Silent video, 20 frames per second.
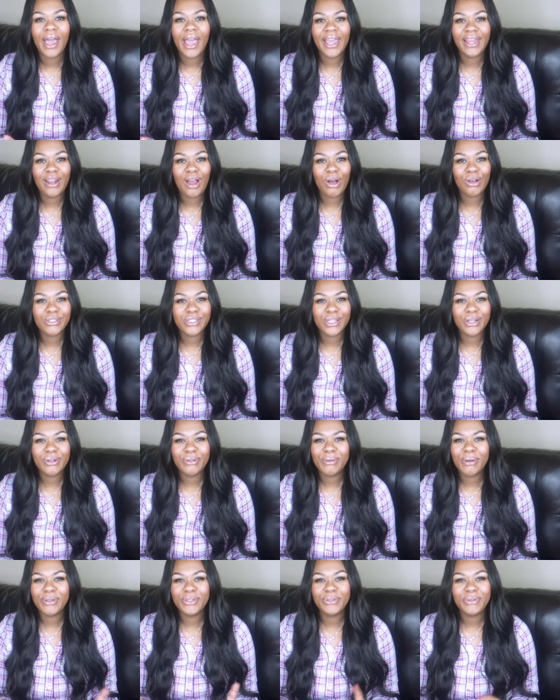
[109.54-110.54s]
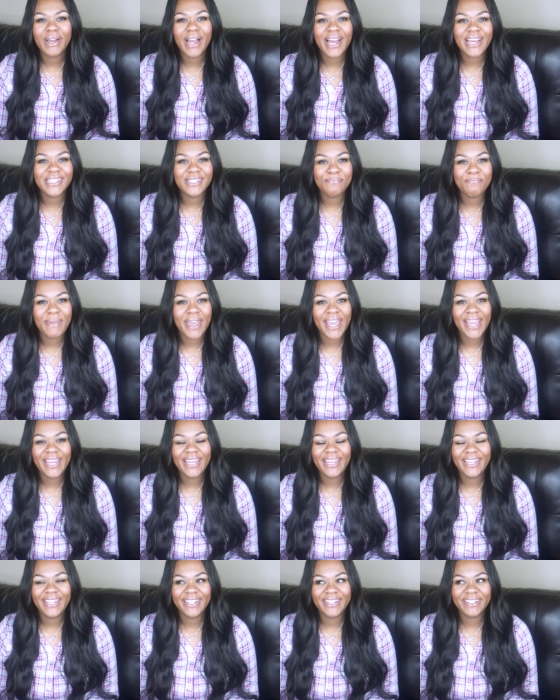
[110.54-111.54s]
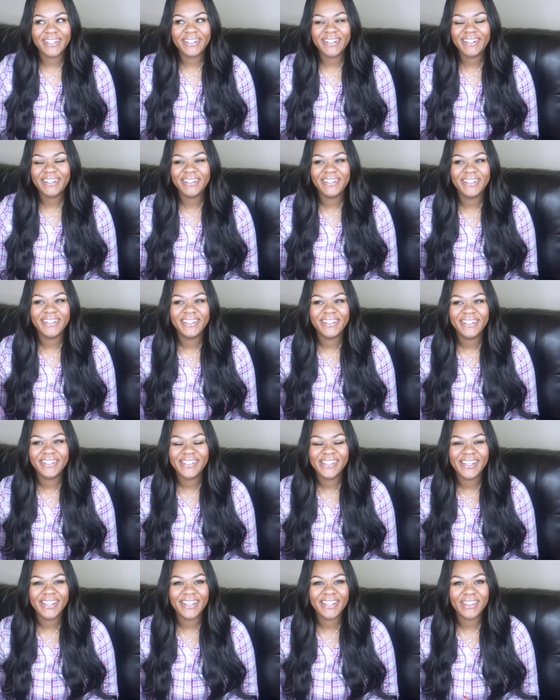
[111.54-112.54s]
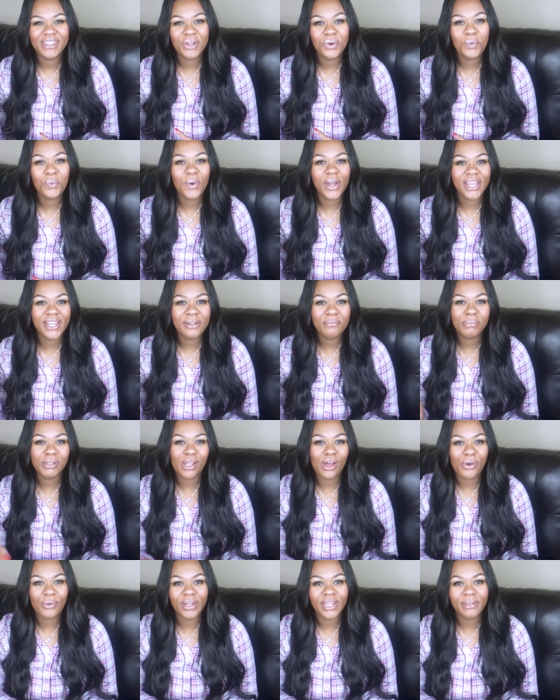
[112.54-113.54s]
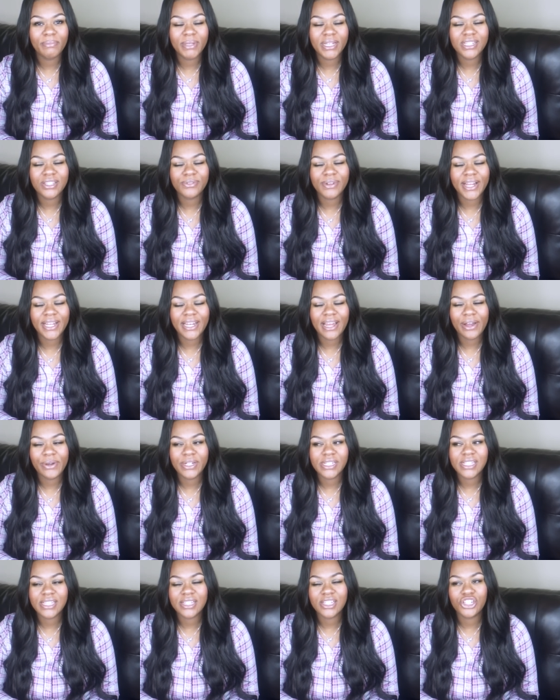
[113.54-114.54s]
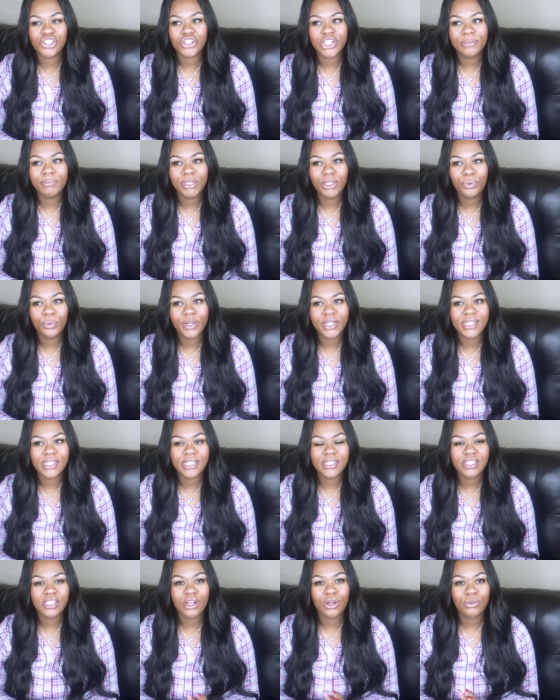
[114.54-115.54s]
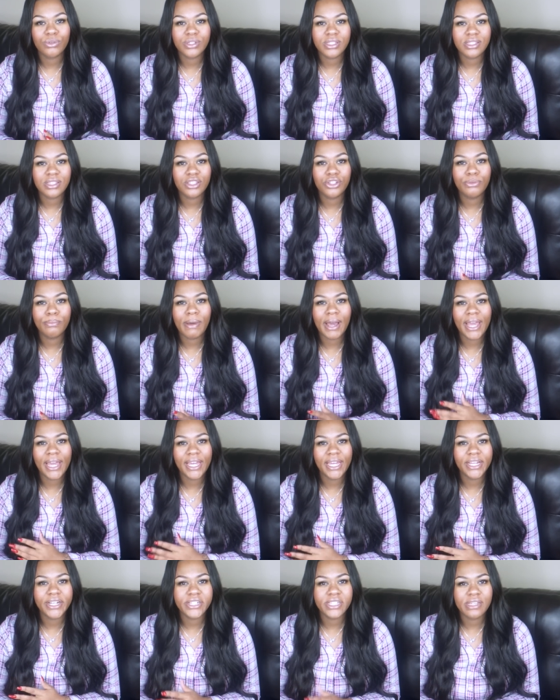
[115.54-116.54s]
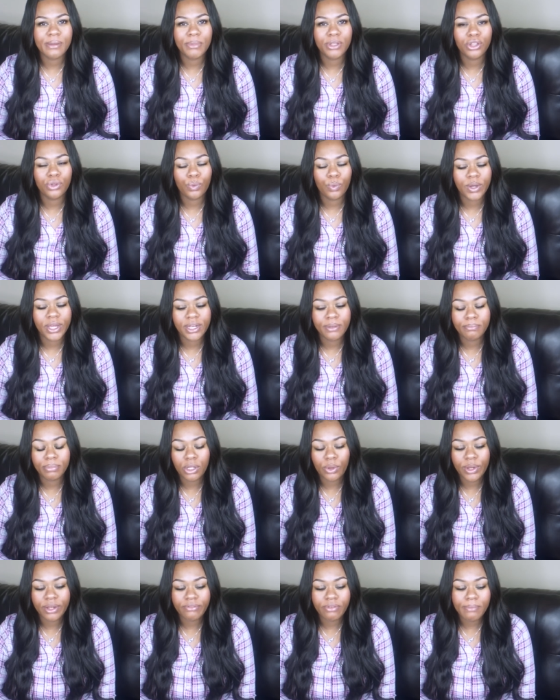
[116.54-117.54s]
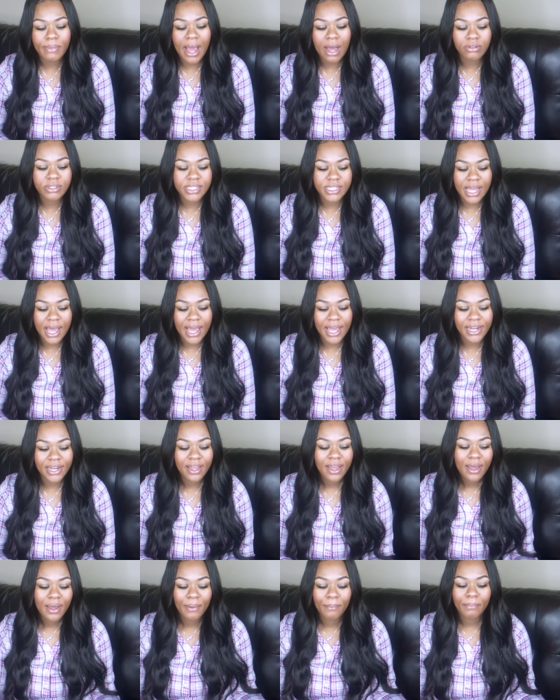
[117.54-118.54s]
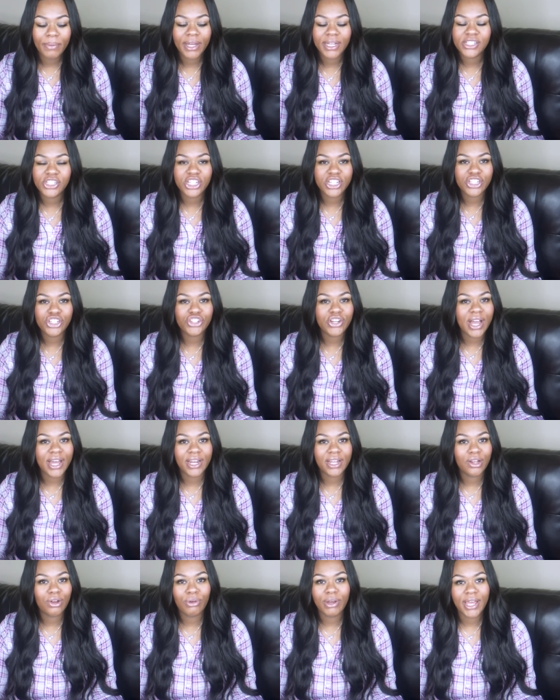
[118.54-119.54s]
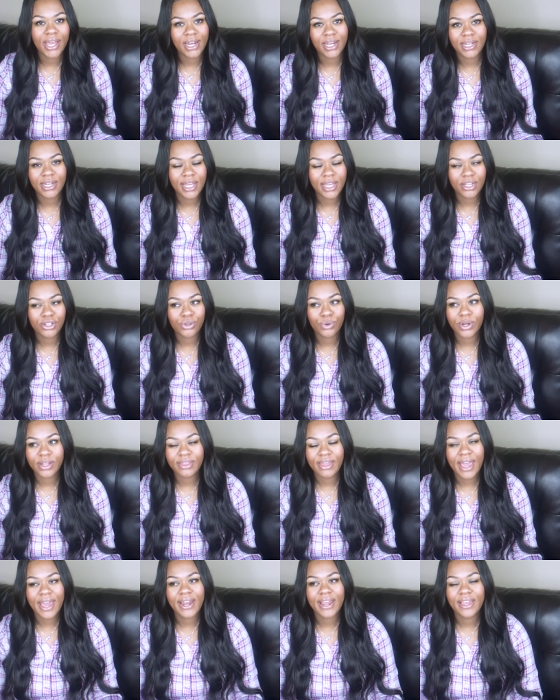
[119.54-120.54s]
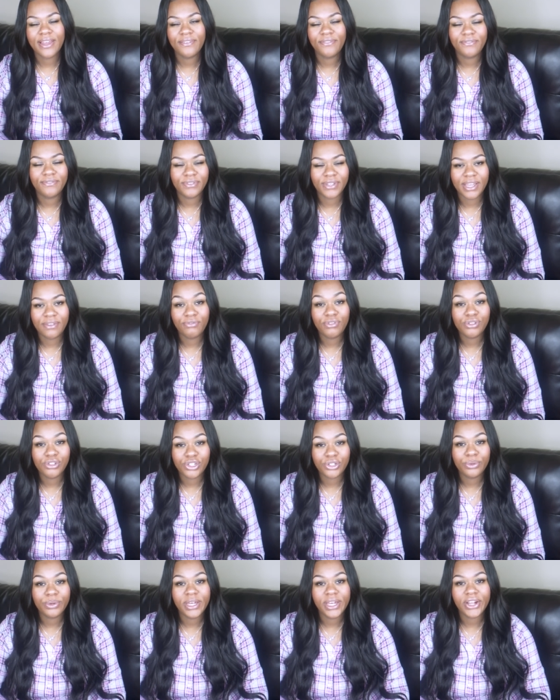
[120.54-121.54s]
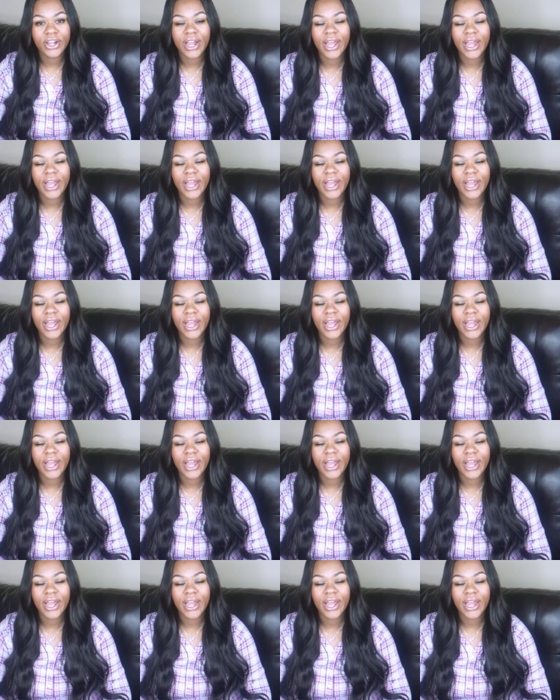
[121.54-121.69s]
And also, you guys may hear the wind blowing because right now it is extremely windy, so you might hear some of the wind blowing from outside, but just try to go ahead and ignore that if, if you do hear